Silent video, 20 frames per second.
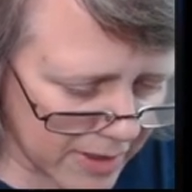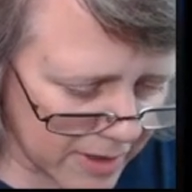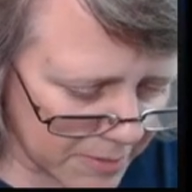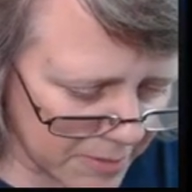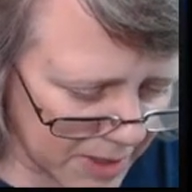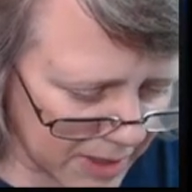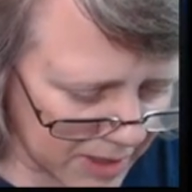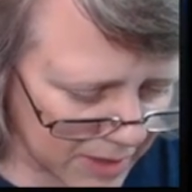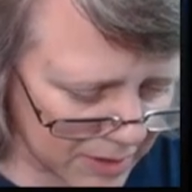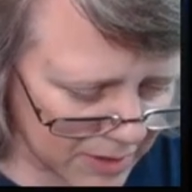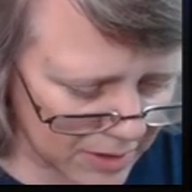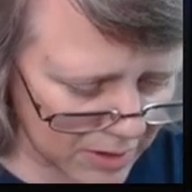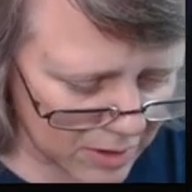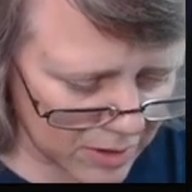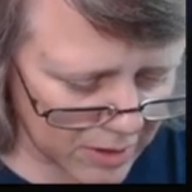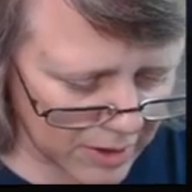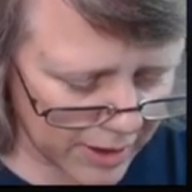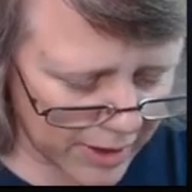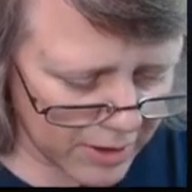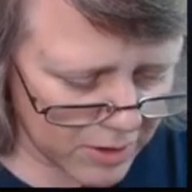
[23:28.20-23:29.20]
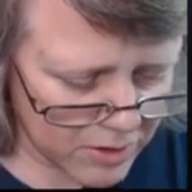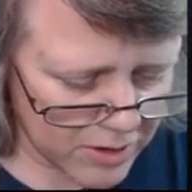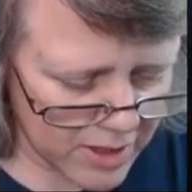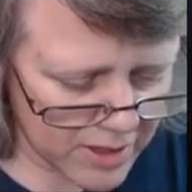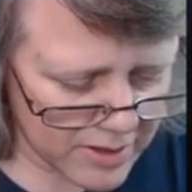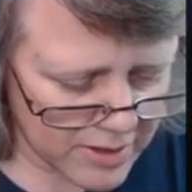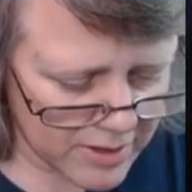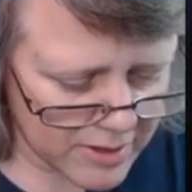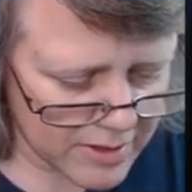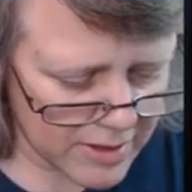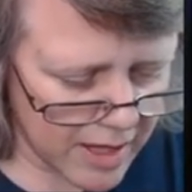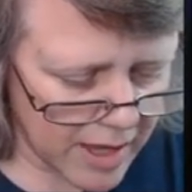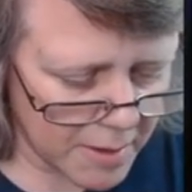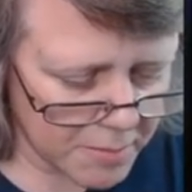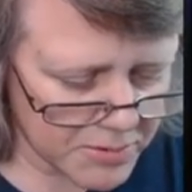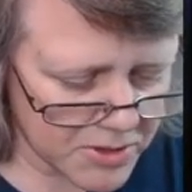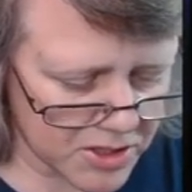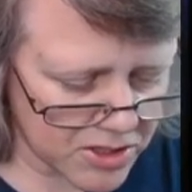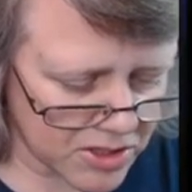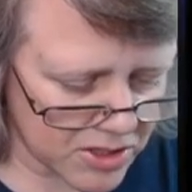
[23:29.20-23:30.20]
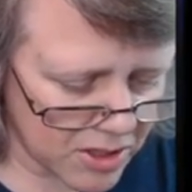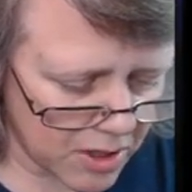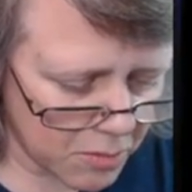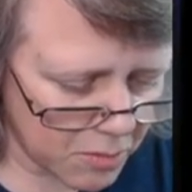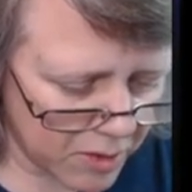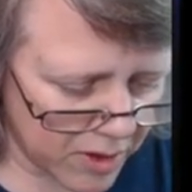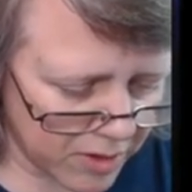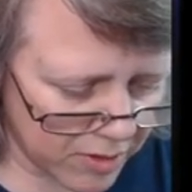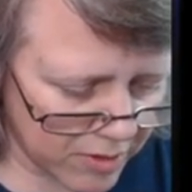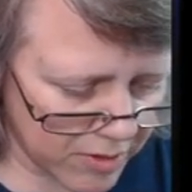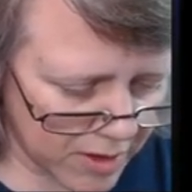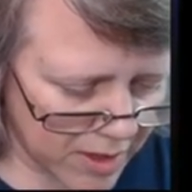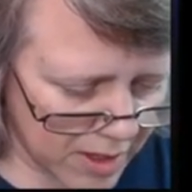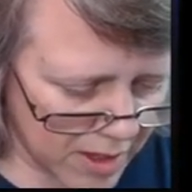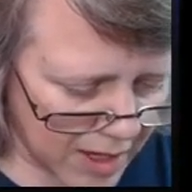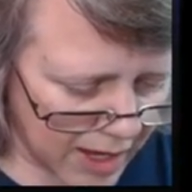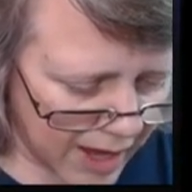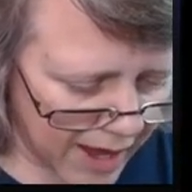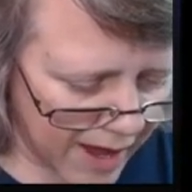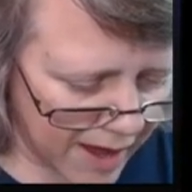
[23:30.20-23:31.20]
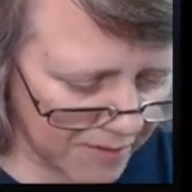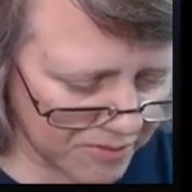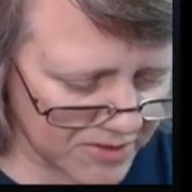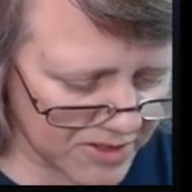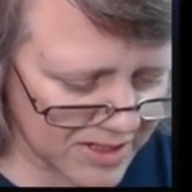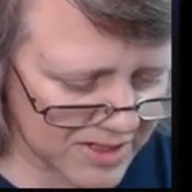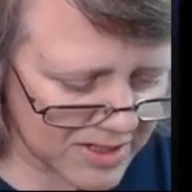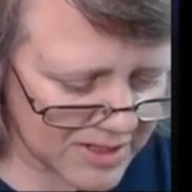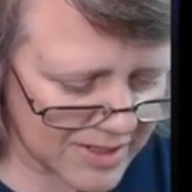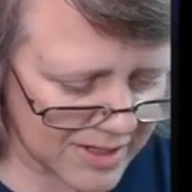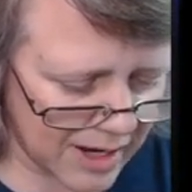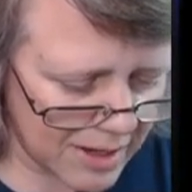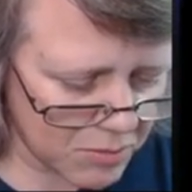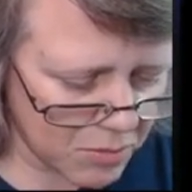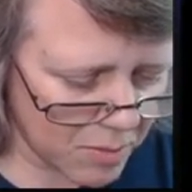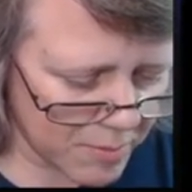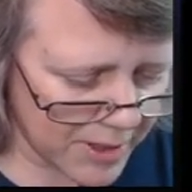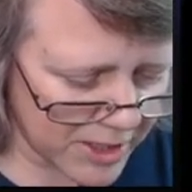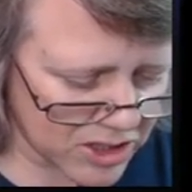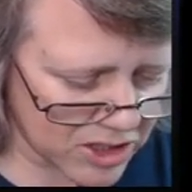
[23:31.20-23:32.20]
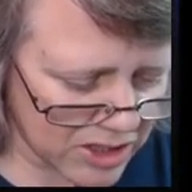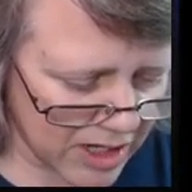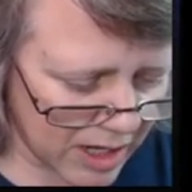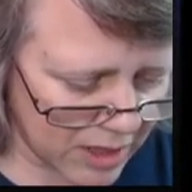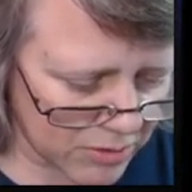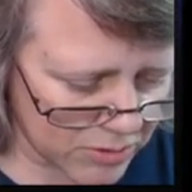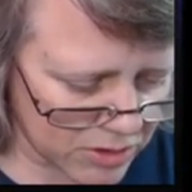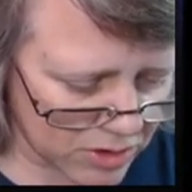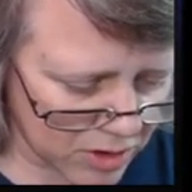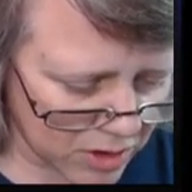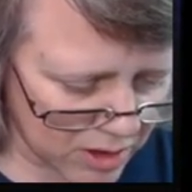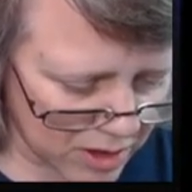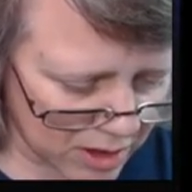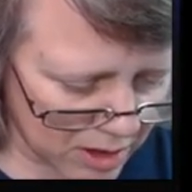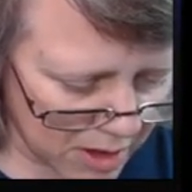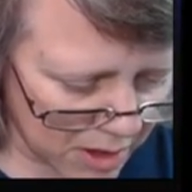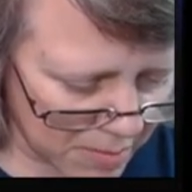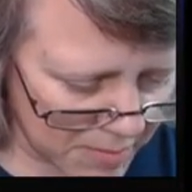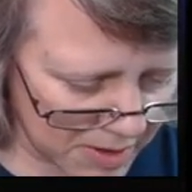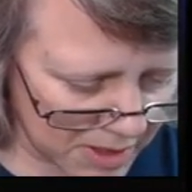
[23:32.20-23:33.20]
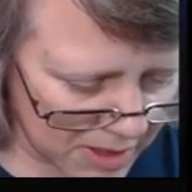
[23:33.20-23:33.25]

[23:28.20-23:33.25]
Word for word: to make it a little lighter at the top to start with I have to decide where my shadow's going to come